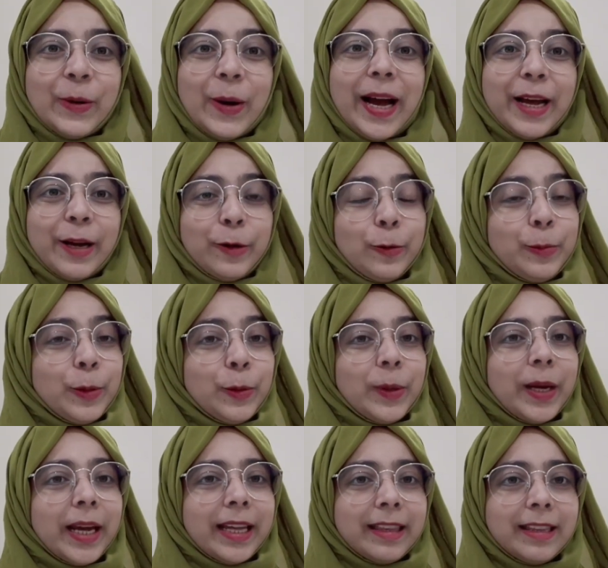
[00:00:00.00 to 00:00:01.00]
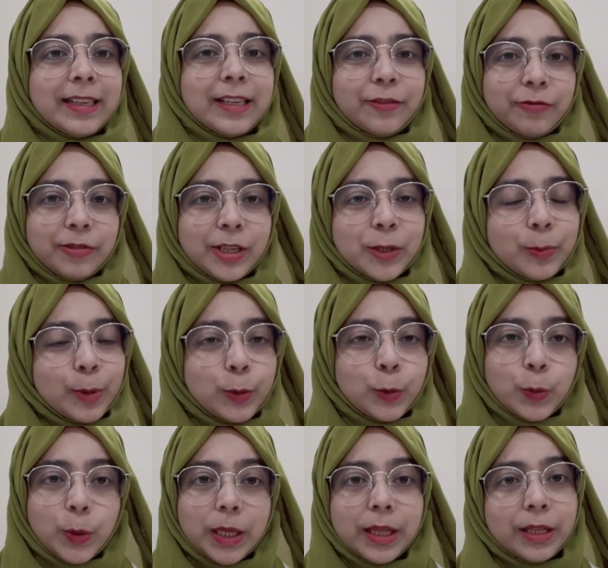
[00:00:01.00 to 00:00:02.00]
So I hope you get the difference
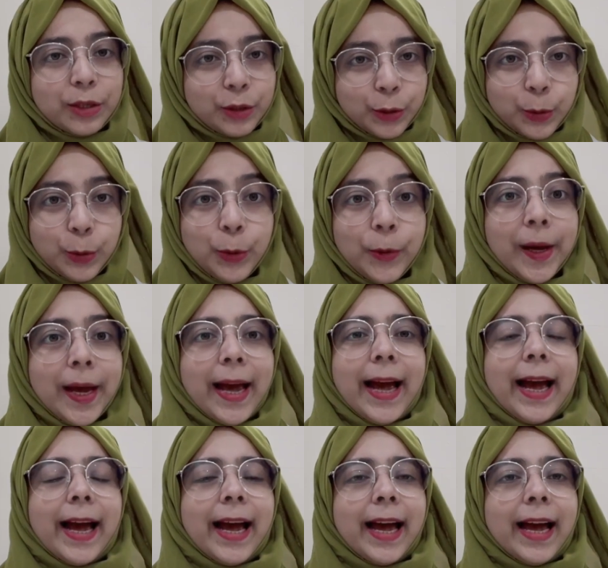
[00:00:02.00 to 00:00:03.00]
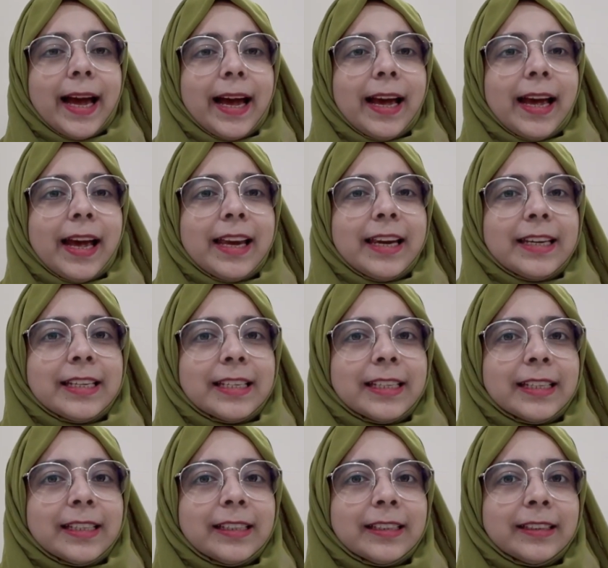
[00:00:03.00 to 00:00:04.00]
between the two,
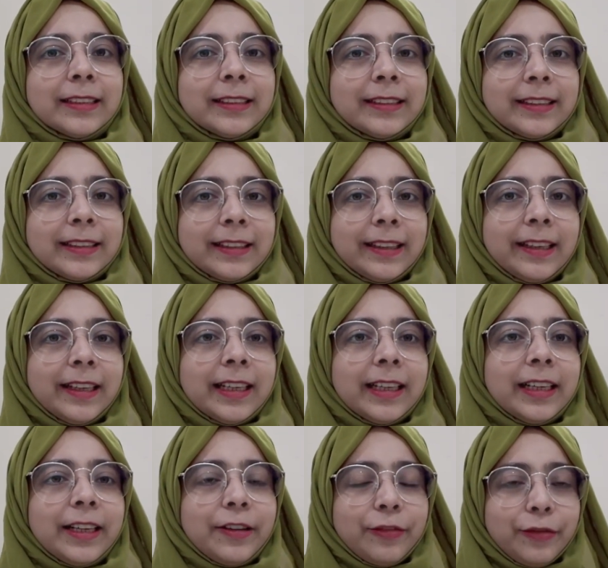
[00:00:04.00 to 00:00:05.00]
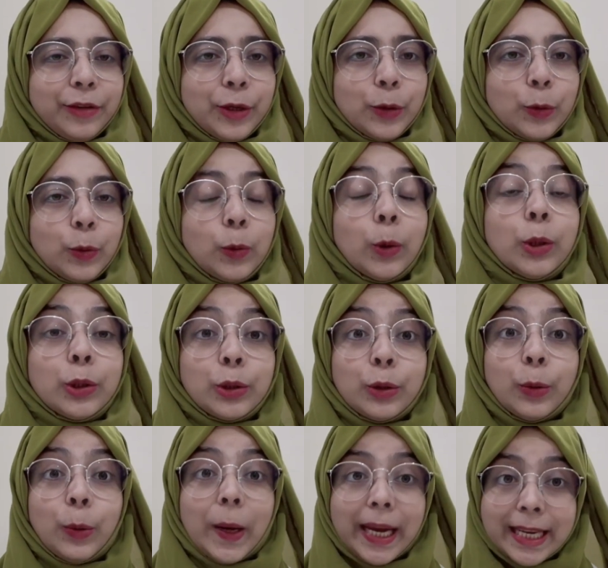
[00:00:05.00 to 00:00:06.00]
and If you want to
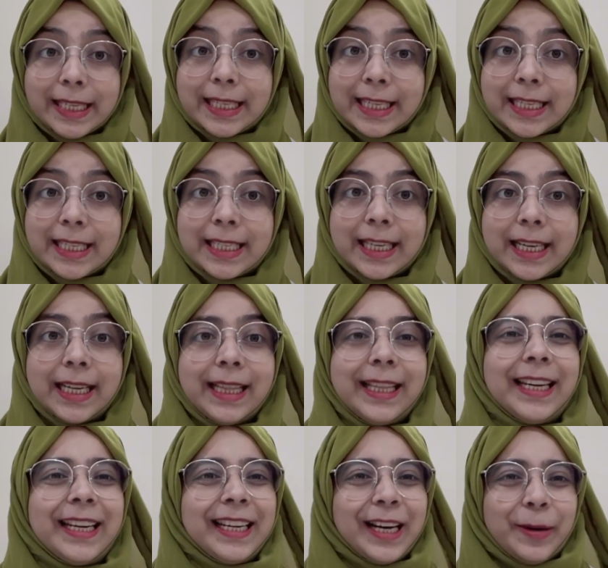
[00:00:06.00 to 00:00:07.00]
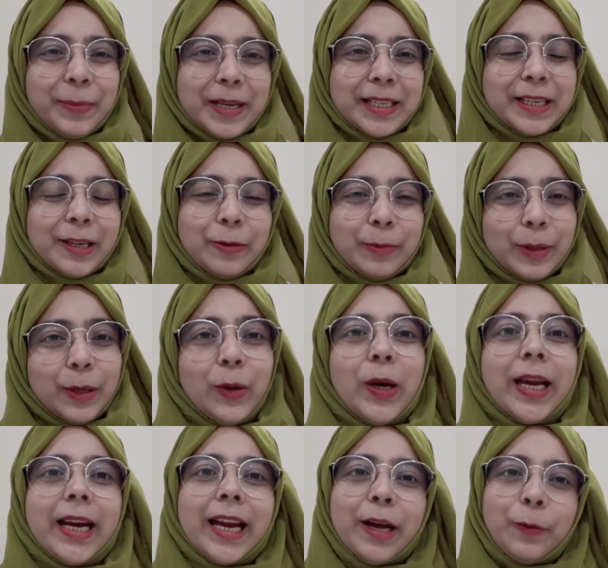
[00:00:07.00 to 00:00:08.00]
know in detail, then comment down below
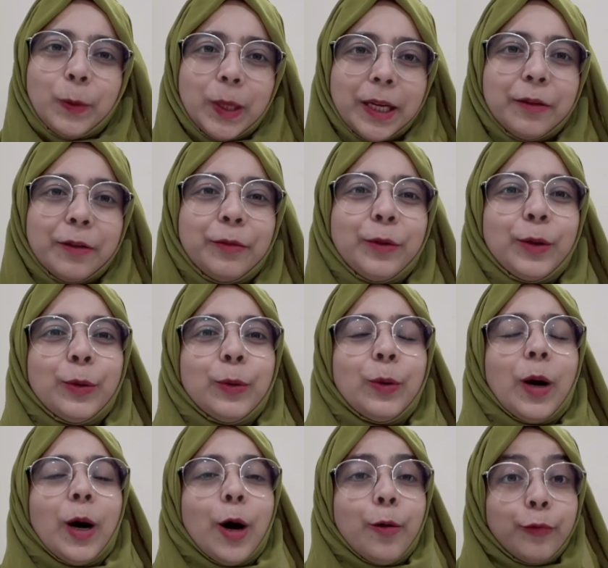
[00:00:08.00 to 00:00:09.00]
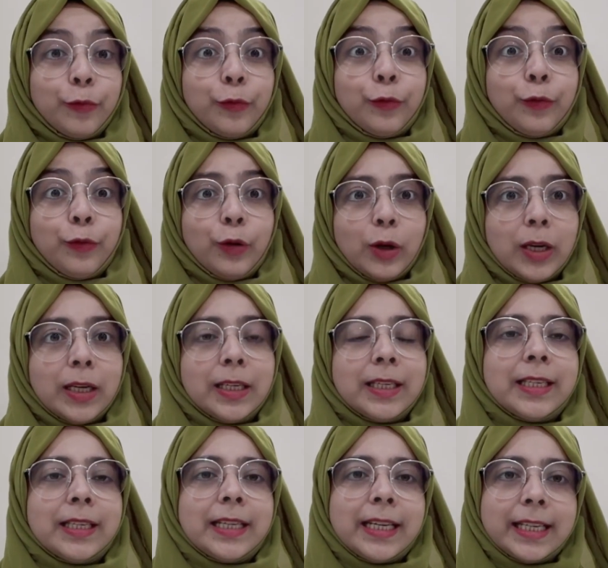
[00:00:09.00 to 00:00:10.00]
and I will give you a
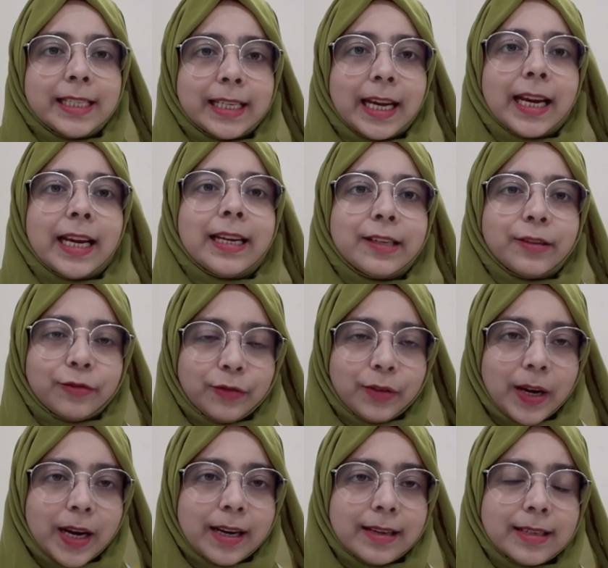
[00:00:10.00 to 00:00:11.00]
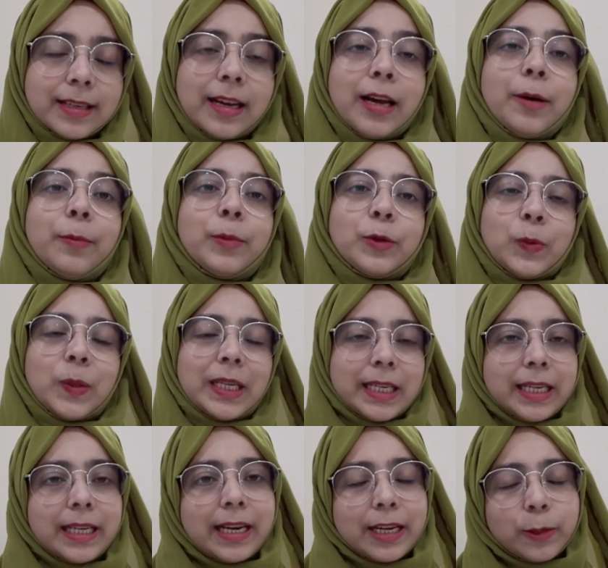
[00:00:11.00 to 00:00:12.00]
full detailed difference between
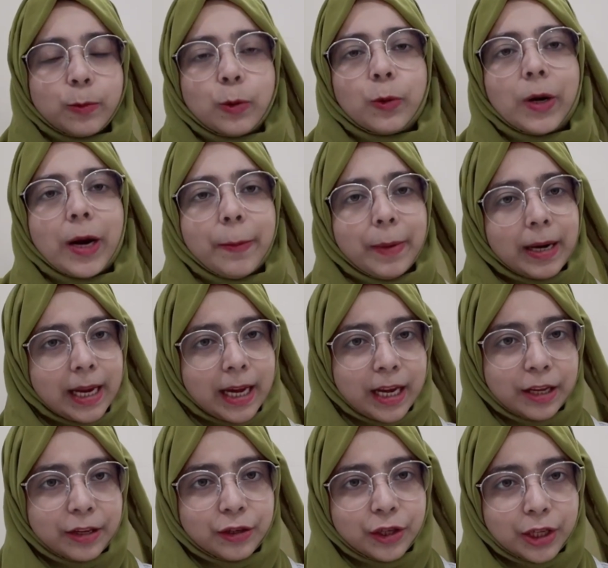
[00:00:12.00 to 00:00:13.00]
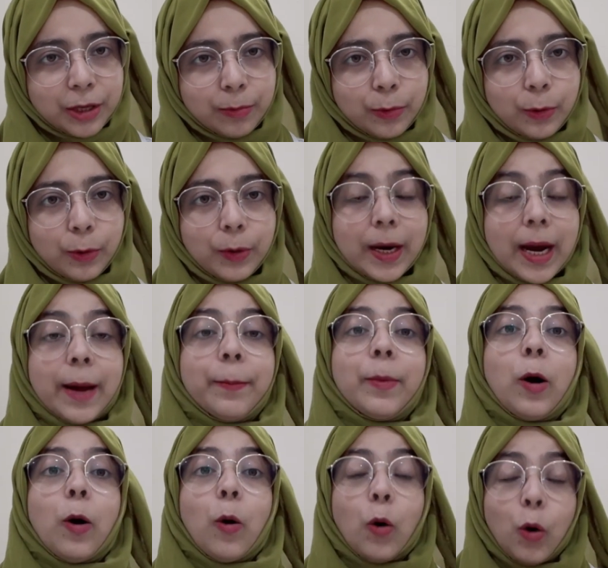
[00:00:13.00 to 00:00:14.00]
DDS program and AEGD
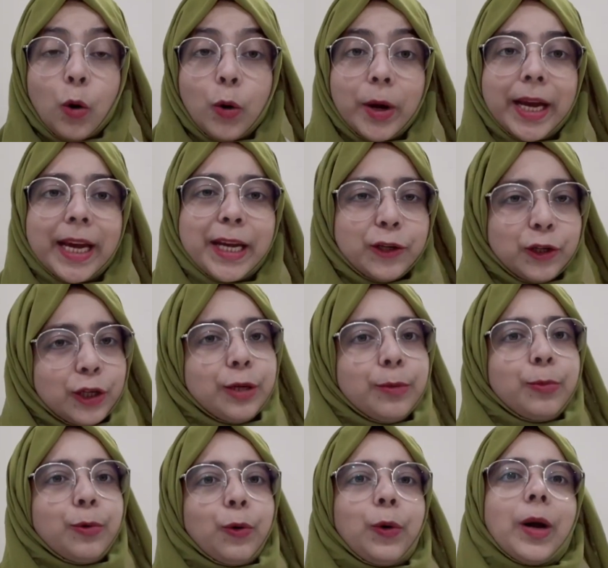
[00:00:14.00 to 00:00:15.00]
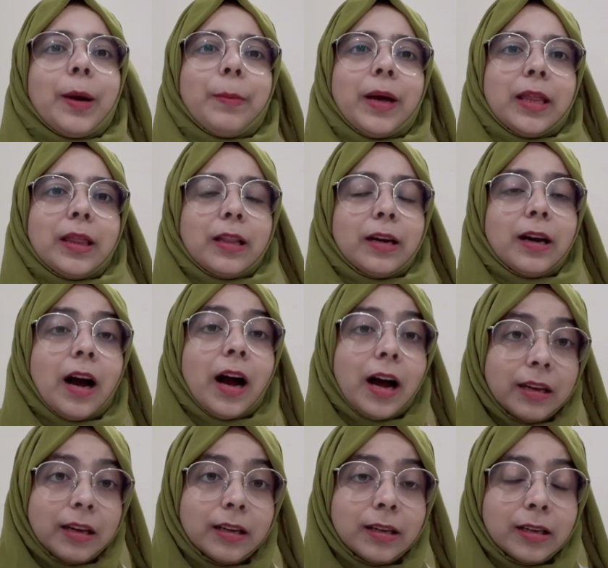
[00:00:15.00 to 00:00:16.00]
program, or AEGD program and the
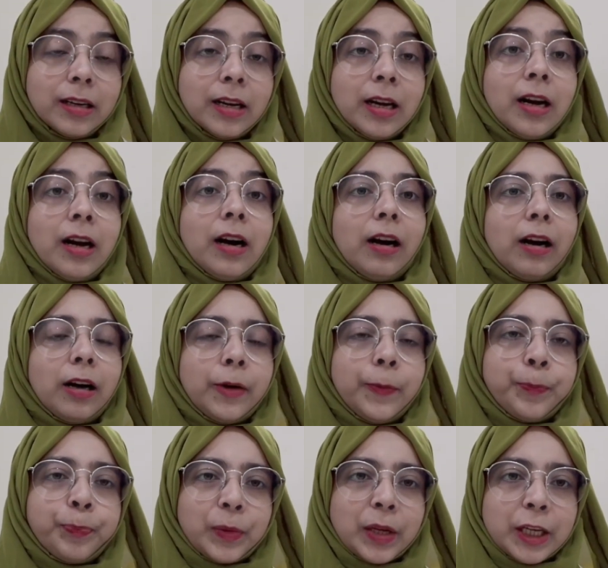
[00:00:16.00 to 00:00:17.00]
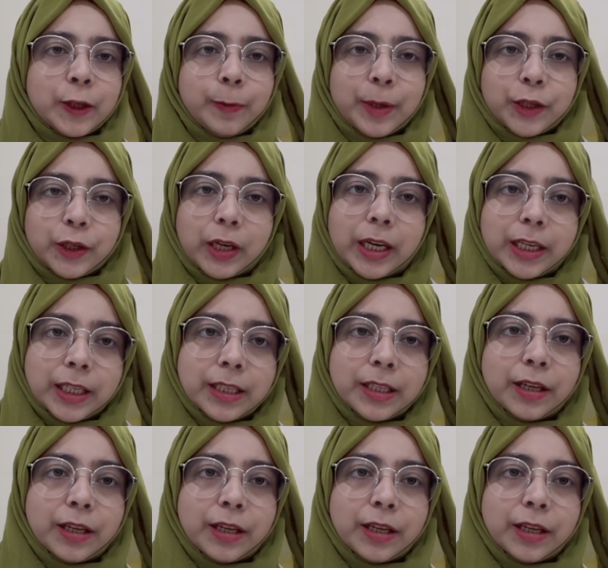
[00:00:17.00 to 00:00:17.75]
other specialty